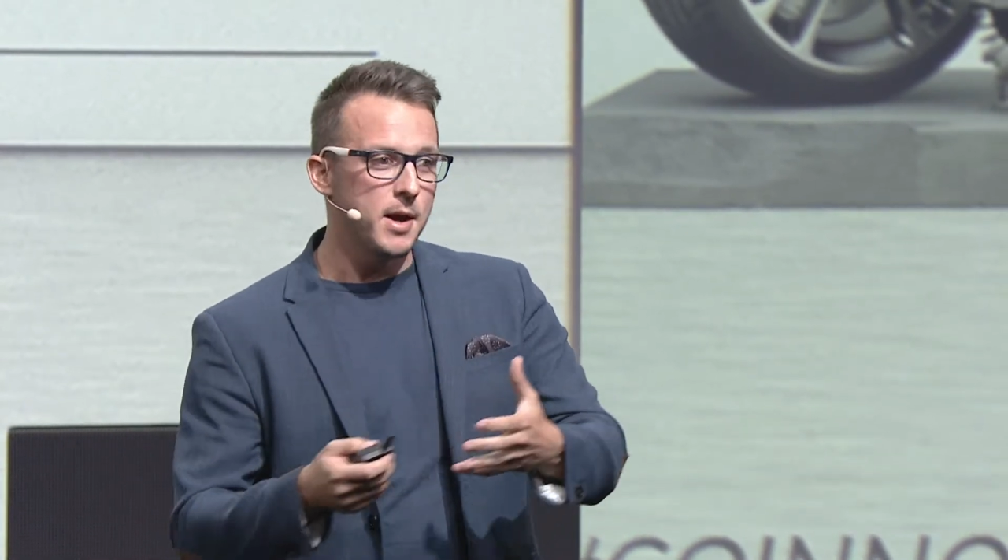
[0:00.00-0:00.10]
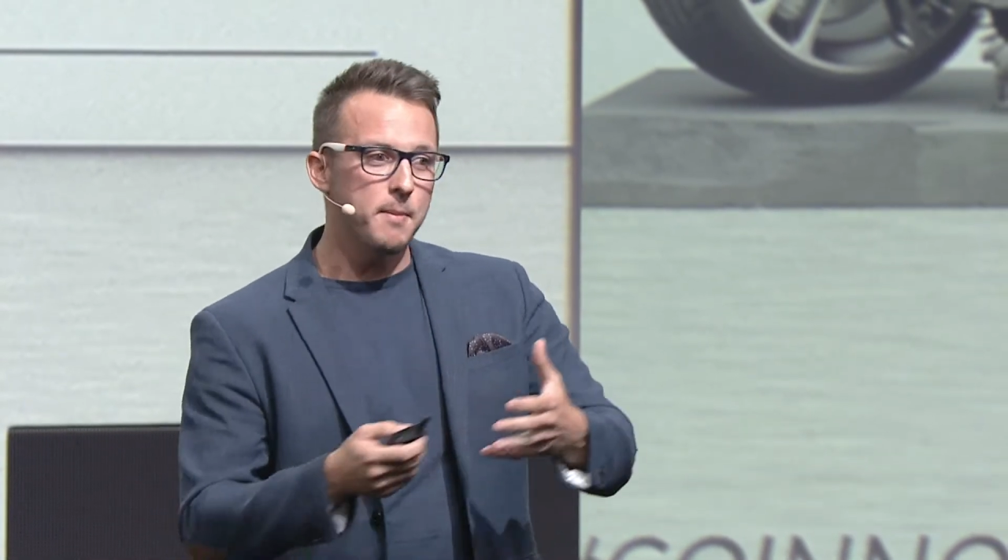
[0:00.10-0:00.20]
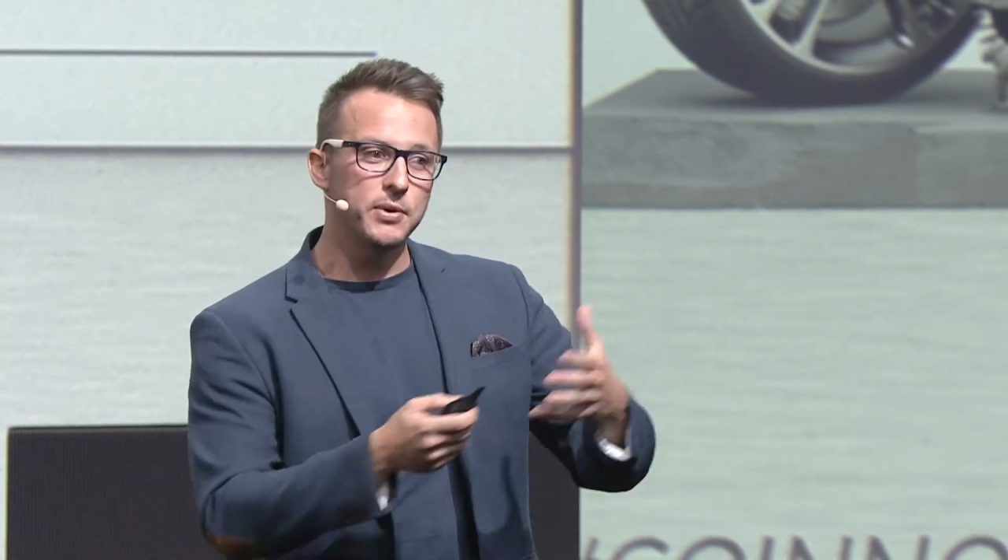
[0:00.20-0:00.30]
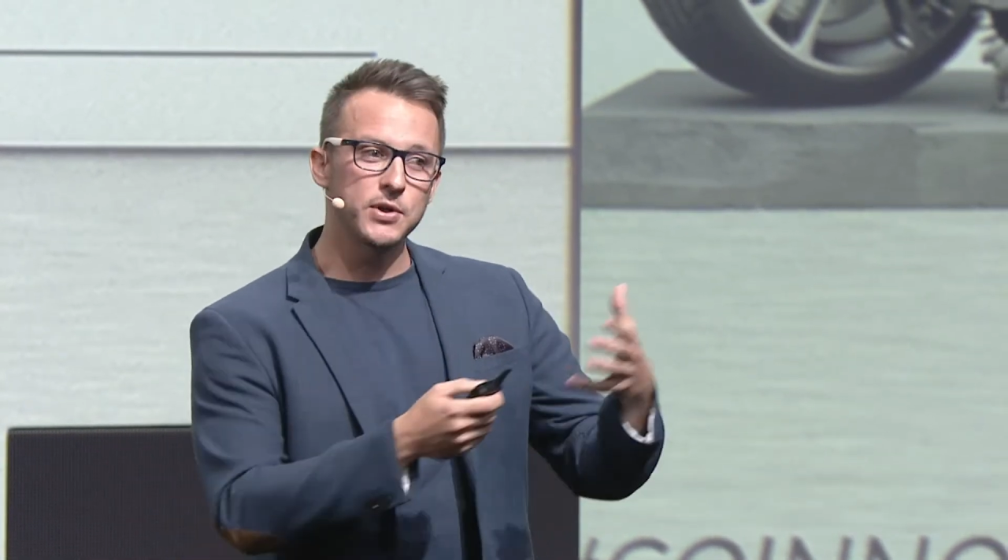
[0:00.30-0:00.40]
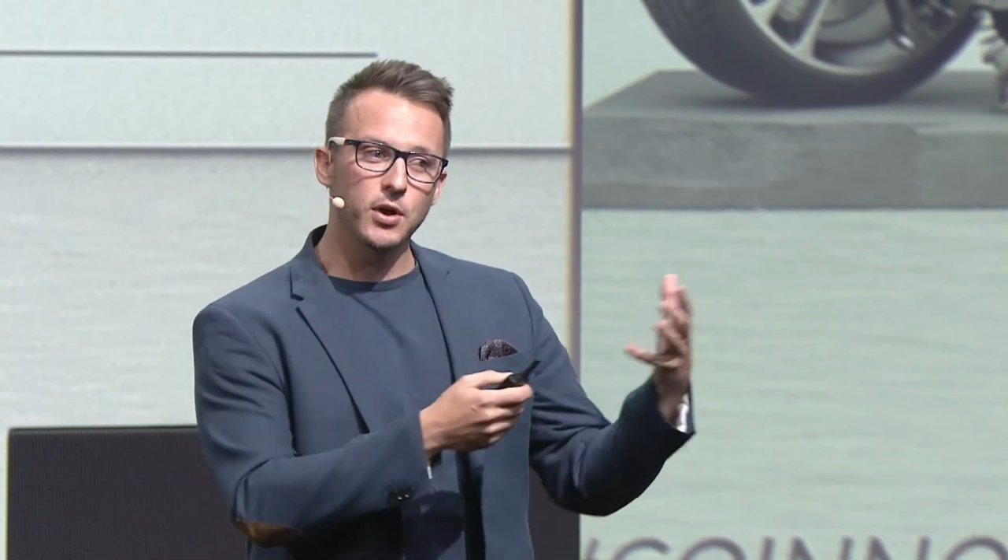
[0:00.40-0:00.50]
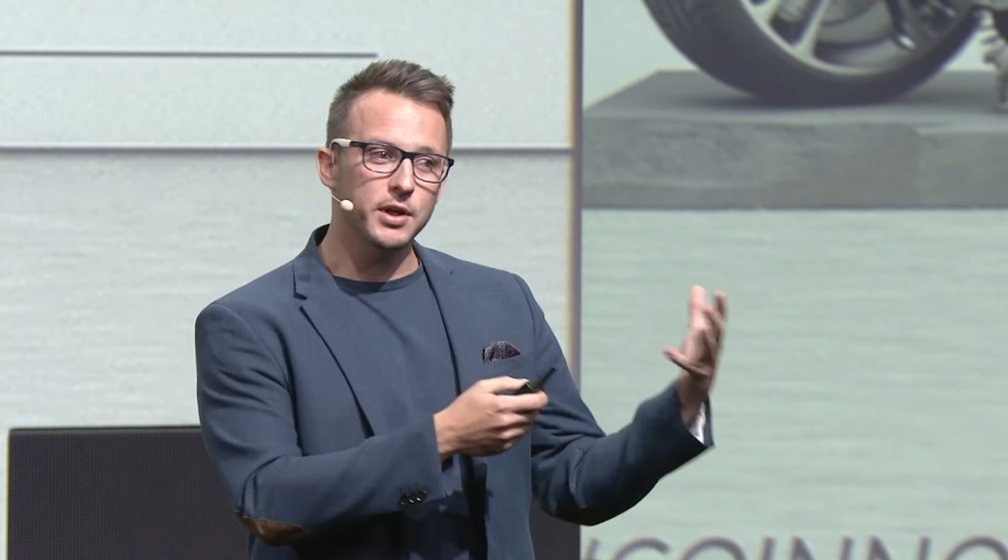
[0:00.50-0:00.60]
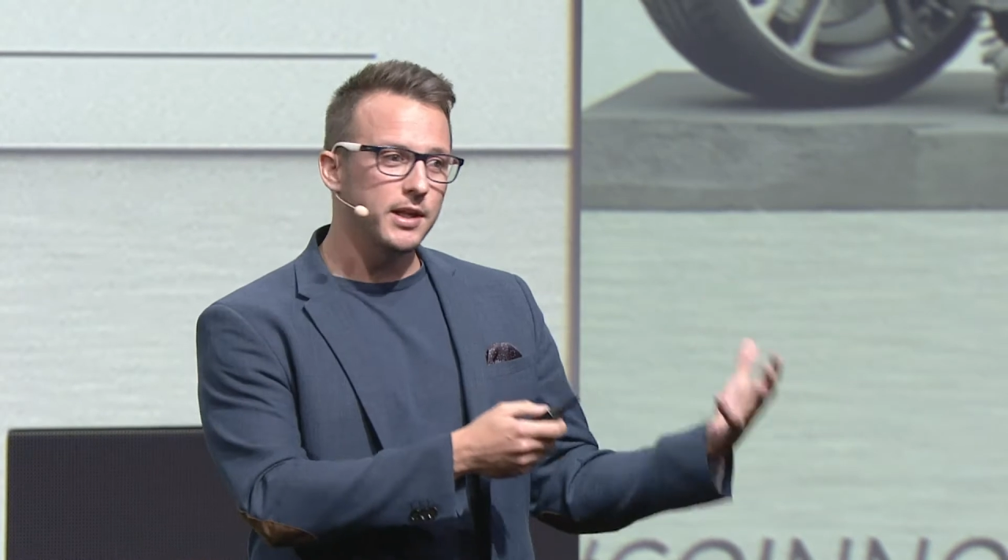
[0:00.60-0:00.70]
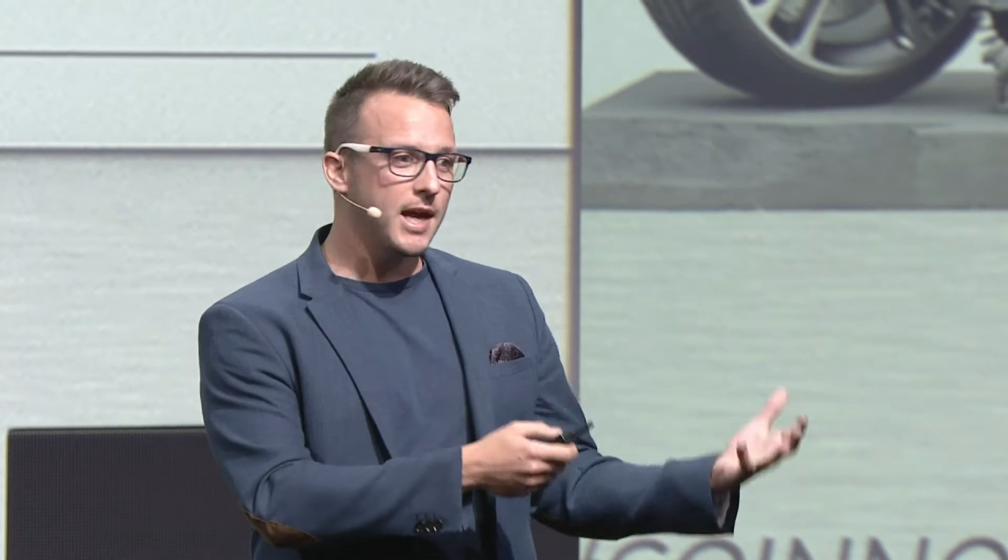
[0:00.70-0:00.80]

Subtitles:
but not in the